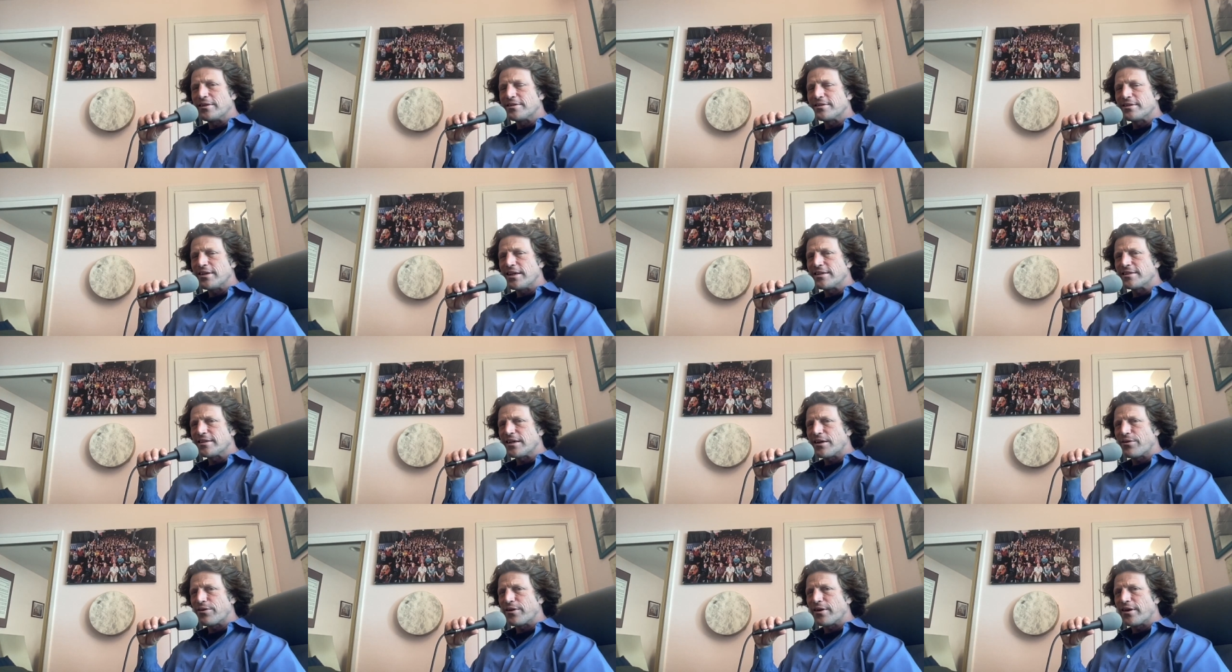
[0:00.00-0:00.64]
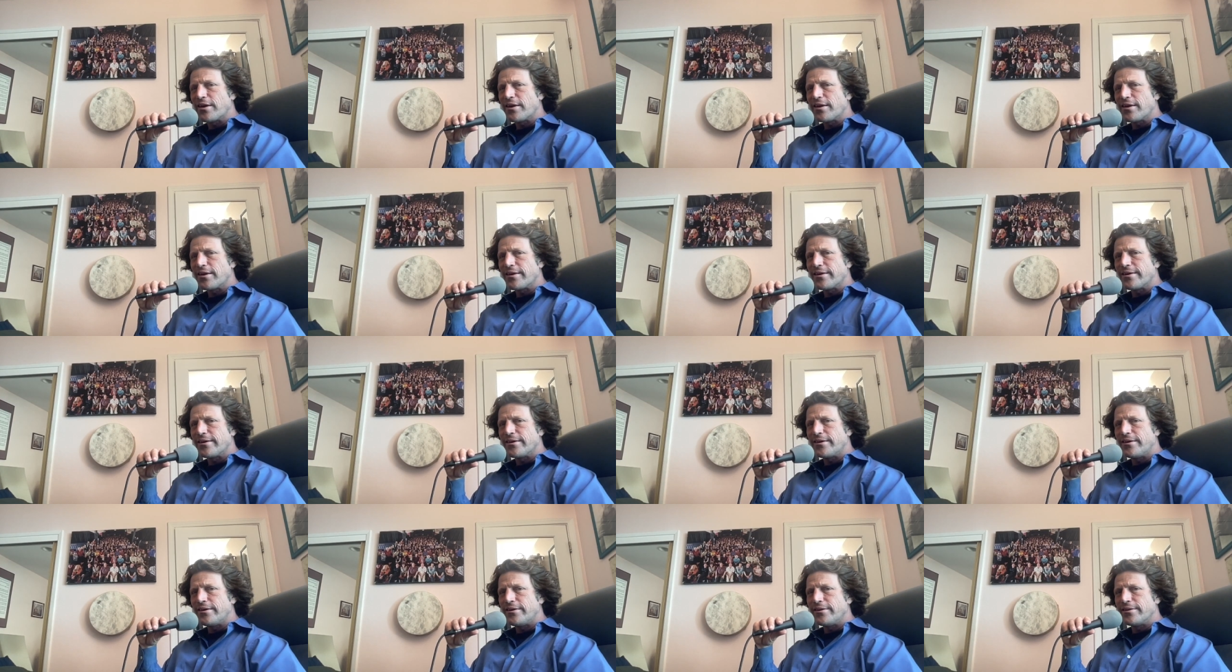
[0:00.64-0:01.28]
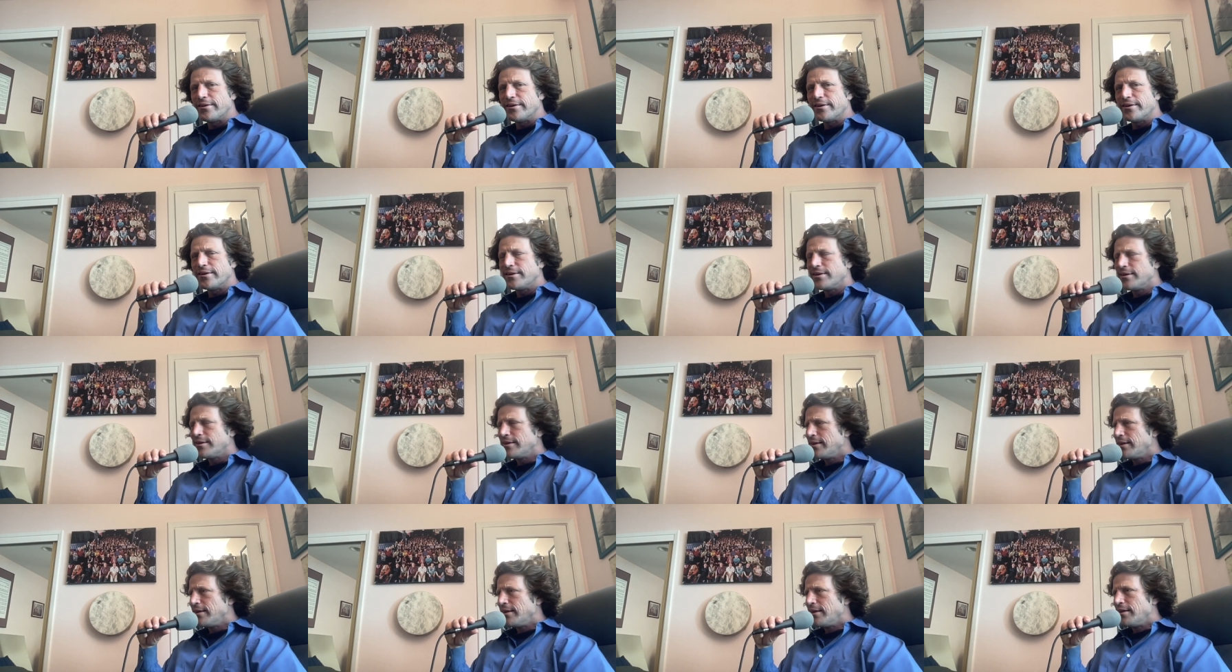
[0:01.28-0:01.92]
nice how they all the
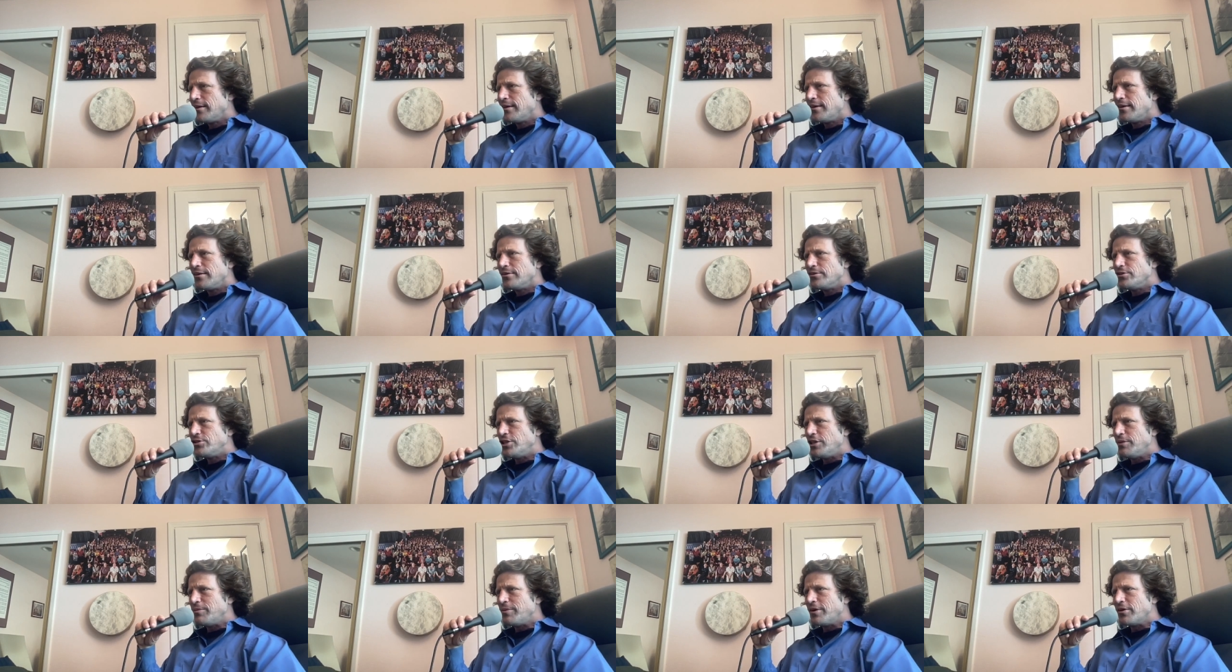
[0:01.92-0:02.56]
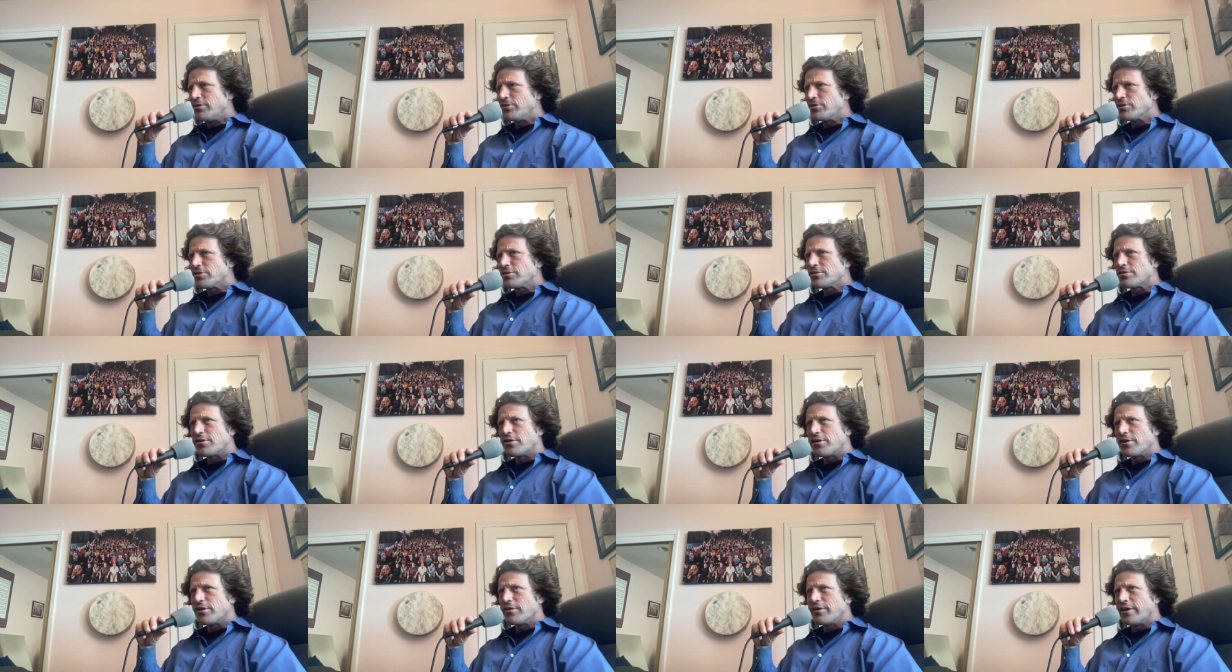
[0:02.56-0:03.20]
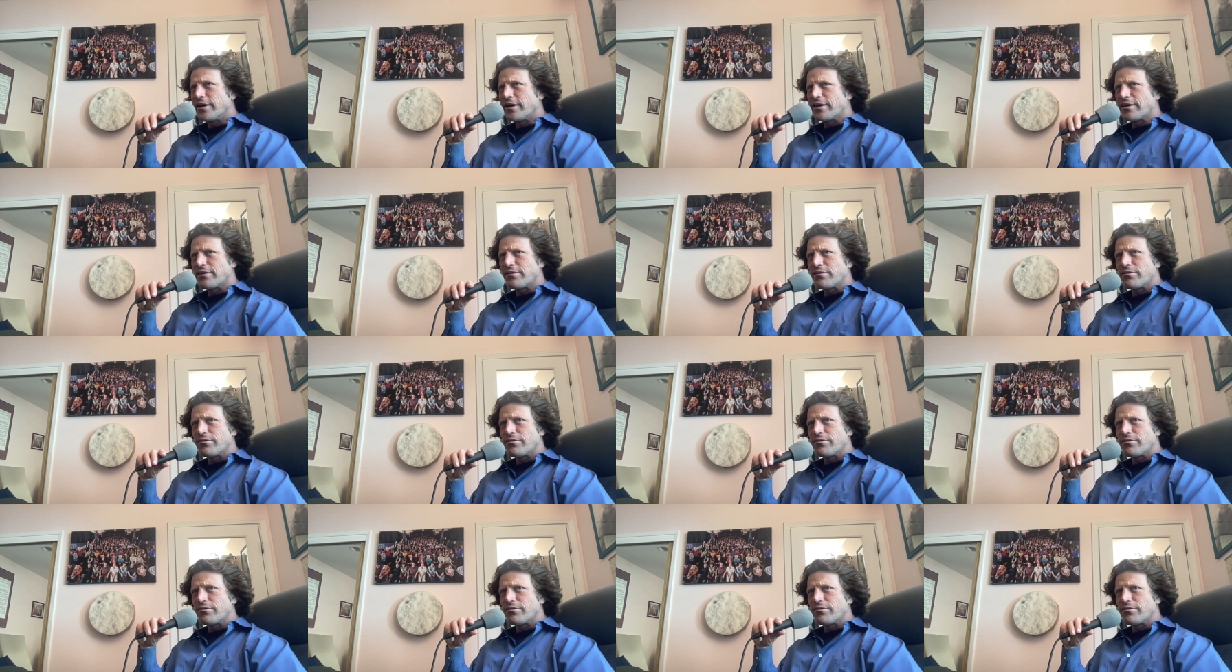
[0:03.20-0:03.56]
Gmail just started like